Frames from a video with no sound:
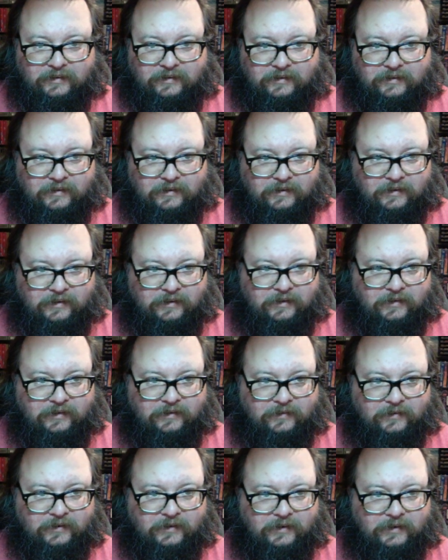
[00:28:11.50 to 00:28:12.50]
I believe.
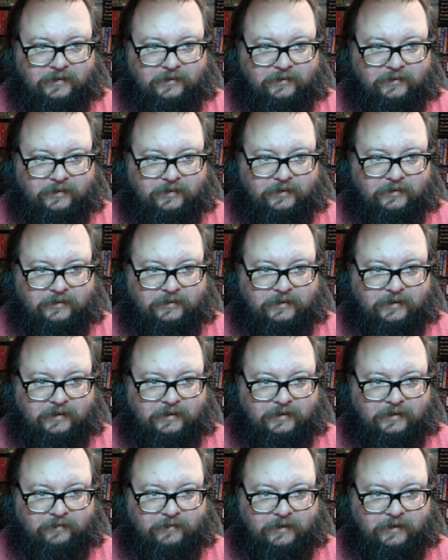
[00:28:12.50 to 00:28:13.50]
What did I do with it? Did I
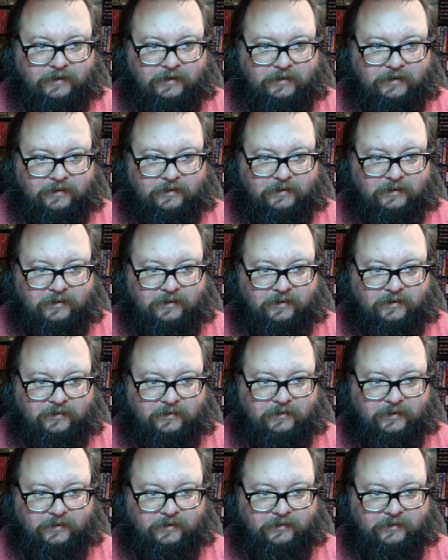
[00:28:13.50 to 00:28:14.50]
not make it? Oh
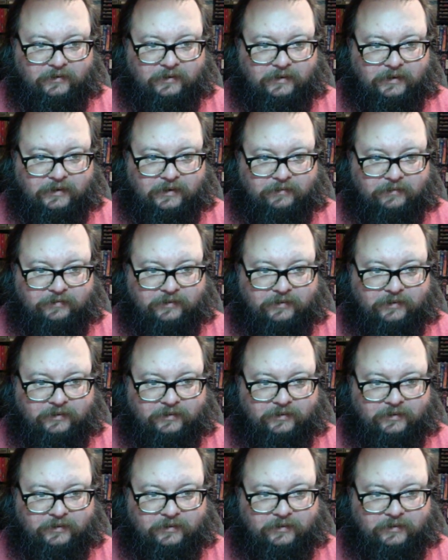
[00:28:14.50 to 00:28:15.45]
no, did I not finish it?